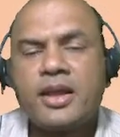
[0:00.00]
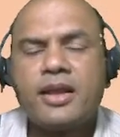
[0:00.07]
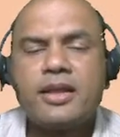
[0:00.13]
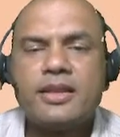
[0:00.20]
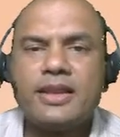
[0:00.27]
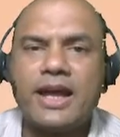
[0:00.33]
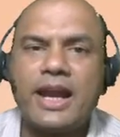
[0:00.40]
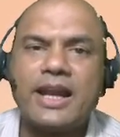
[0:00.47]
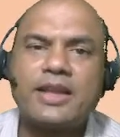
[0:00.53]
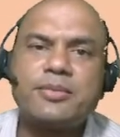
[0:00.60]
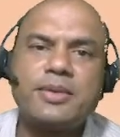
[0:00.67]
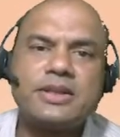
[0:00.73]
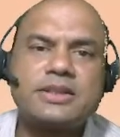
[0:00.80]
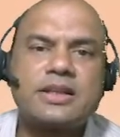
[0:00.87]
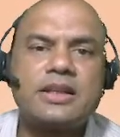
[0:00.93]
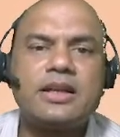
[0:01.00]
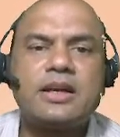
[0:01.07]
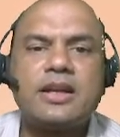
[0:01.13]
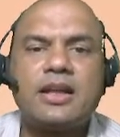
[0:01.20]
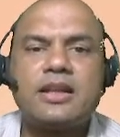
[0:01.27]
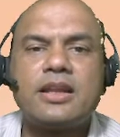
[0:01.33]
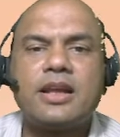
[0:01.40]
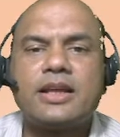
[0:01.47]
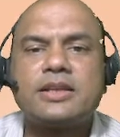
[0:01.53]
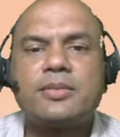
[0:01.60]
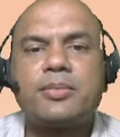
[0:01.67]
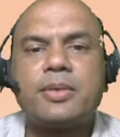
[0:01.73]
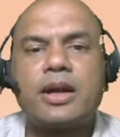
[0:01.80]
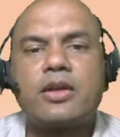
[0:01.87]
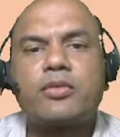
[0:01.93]
That is basically done as
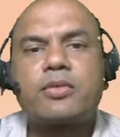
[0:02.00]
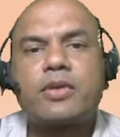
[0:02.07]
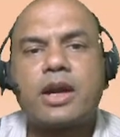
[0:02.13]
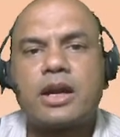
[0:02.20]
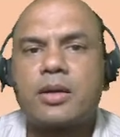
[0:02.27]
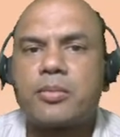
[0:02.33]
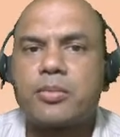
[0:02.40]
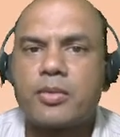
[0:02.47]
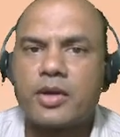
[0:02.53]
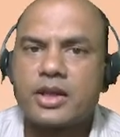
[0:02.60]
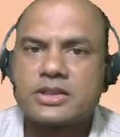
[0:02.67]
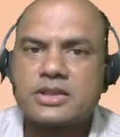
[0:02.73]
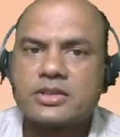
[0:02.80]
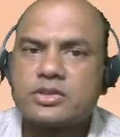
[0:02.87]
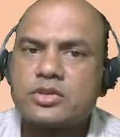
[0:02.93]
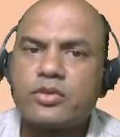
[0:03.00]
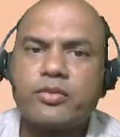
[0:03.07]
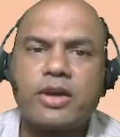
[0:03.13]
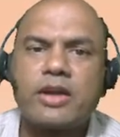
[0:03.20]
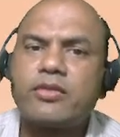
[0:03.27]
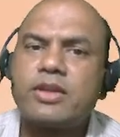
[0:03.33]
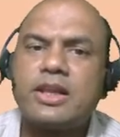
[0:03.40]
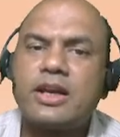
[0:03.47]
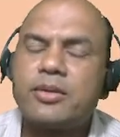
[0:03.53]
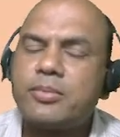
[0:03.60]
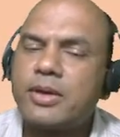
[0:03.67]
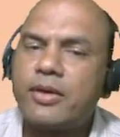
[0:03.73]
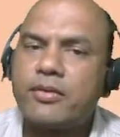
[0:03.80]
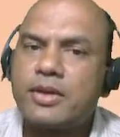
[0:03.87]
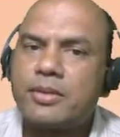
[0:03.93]
a part of credit protection. So where will it
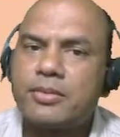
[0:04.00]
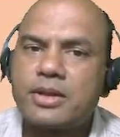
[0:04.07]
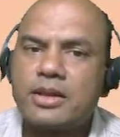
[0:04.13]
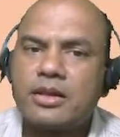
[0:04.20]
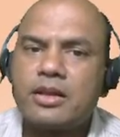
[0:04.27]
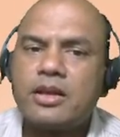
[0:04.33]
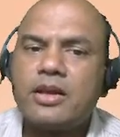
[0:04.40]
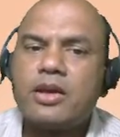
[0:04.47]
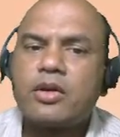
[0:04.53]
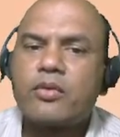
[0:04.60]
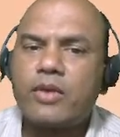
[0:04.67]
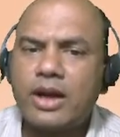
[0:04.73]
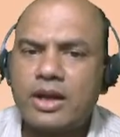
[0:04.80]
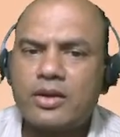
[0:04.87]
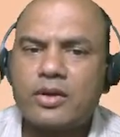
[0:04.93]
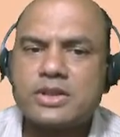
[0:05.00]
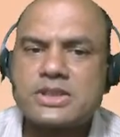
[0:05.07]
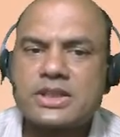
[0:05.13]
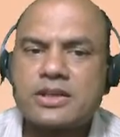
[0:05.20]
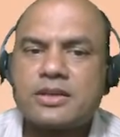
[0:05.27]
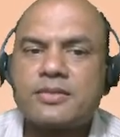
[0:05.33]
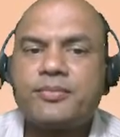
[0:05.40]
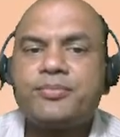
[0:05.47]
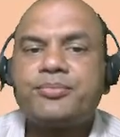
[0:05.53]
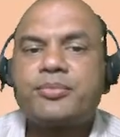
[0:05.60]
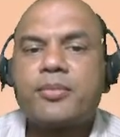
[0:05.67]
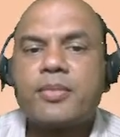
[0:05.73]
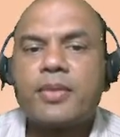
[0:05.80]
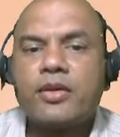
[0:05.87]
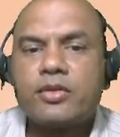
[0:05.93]
be available? Quite logic.
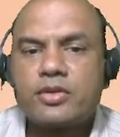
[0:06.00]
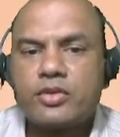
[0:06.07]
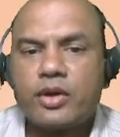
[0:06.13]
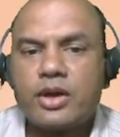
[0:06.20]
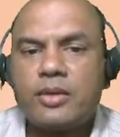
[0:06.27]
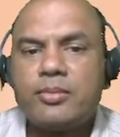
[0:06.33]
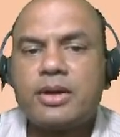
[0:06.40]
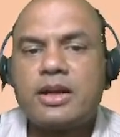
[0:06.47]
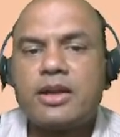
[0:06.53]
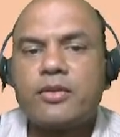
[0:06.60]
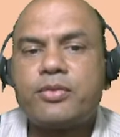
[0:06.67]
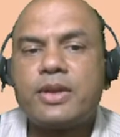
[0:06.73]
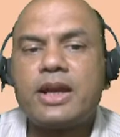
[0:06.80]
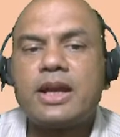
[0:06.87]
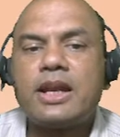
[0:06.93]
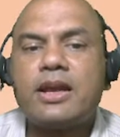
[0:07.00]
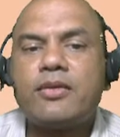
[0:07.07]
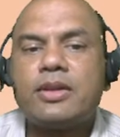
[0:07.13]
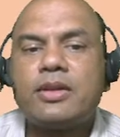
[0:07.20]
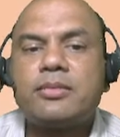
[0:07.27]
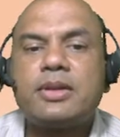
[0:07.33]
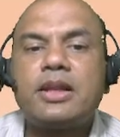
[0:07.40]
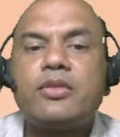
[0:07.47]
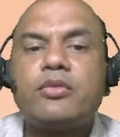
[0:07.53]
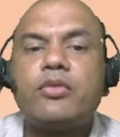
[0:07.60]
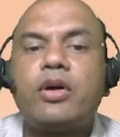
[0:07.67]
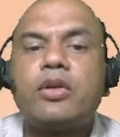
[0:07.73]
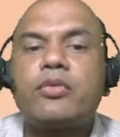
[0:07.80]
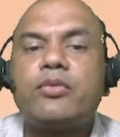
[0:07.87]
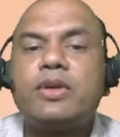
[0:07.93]
So it will be definitely available in
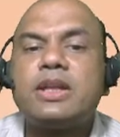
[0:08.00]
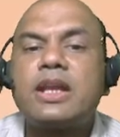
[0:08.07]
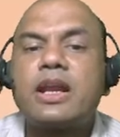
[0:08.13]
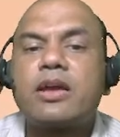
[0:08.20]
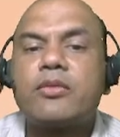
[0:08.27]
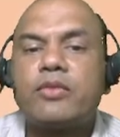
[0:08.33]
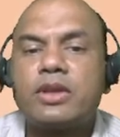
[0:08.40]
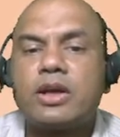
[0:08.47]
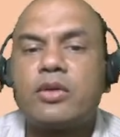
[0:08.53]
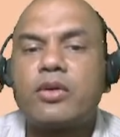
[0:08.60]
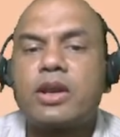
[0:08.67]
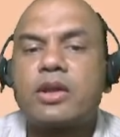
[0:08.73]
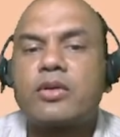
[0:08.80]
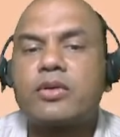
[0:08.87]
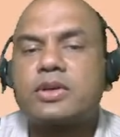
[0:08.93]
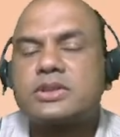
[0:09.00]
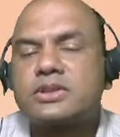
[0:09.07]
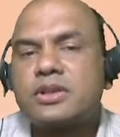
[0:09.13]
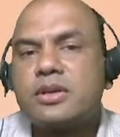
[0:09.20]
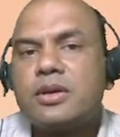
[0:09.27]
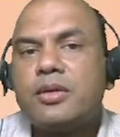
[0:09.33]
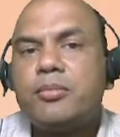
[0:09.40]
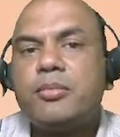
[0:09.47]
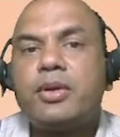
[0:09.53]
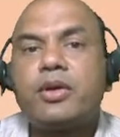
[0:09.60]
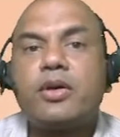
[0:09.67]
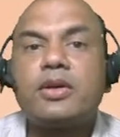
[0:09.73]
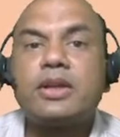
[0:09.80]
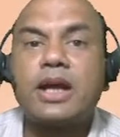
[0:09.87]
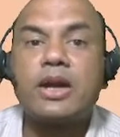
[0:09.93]
what? Without recourse.
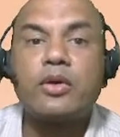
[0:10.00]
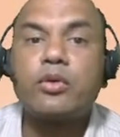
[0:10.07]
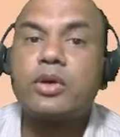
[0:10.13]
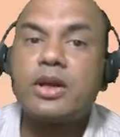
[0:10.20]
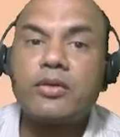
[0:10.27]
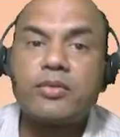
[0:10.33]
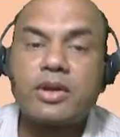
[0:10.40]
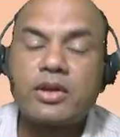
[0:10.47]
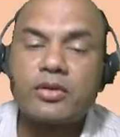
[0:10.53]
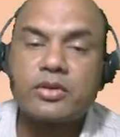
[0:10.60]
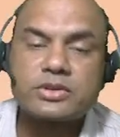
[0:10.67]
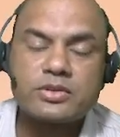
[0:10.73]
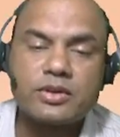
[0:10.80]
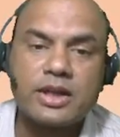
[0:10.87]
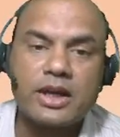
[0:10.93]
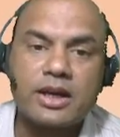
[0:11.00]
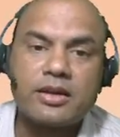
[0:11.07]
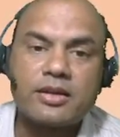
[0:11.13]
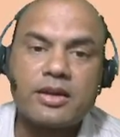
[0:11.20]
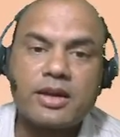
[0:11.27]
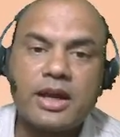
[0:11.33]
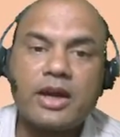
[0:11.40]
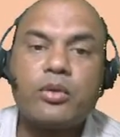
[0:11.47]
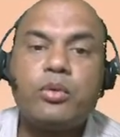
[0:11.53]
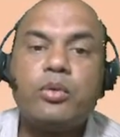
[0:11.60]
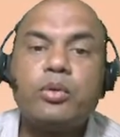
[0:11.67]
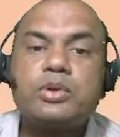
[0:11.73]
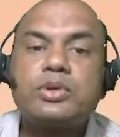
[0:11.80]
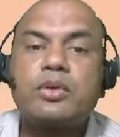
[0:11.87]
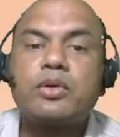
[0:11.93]
Because I don't have recourse to that. And
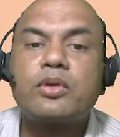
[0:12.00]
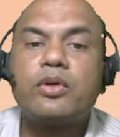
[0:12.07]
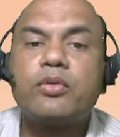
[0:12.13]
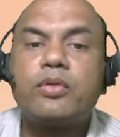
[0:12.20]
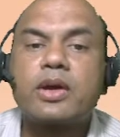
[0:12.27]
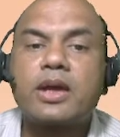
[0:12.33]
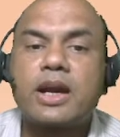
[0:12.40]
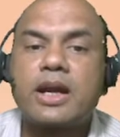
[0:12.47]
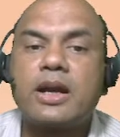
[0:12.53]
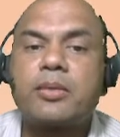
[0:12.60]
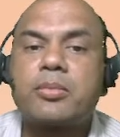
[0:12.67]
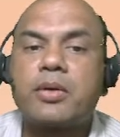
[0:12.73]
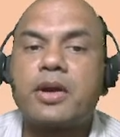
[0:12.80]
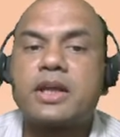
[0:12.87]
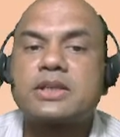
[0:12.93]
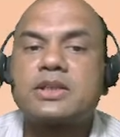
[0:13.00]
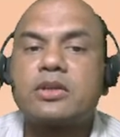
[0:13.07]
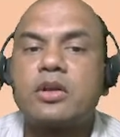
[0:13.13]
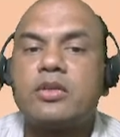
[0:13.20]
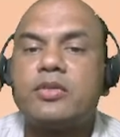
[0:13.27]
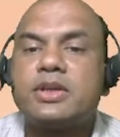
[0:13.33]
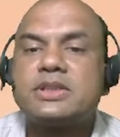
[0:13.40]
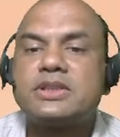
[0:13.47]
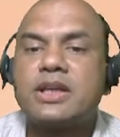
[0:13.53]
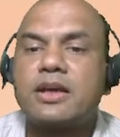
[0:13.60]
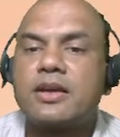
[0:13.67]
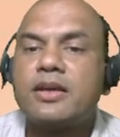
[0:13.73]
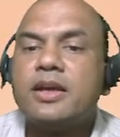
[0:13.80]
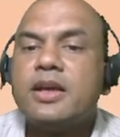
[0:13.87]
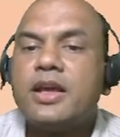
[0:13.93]
who should go for credit protection always here?